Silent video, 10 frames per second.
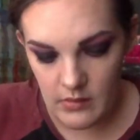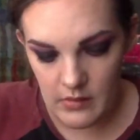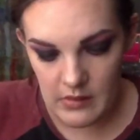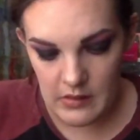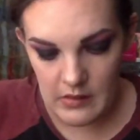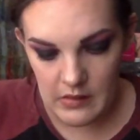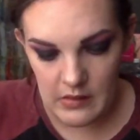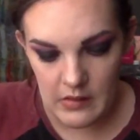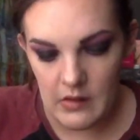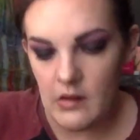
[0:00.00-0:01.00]

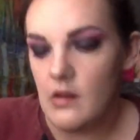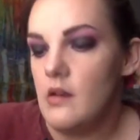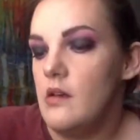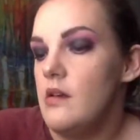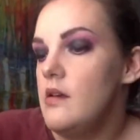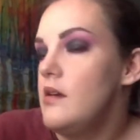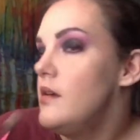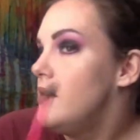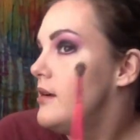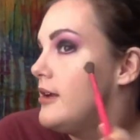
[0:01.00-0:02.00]

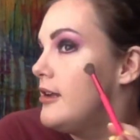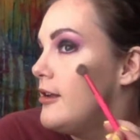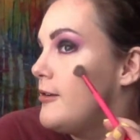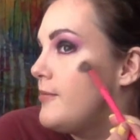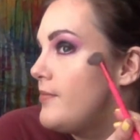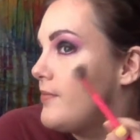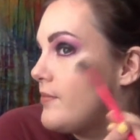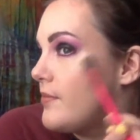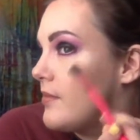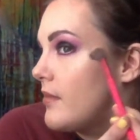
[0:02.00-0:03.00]

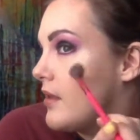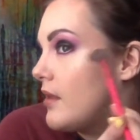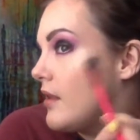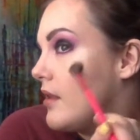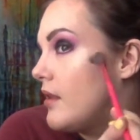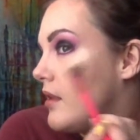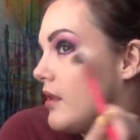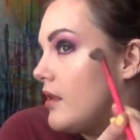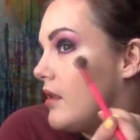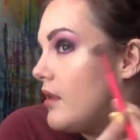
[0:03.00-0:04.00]

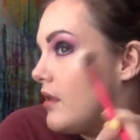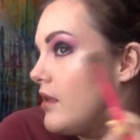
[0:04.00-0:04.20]
No one is speaking in this clip.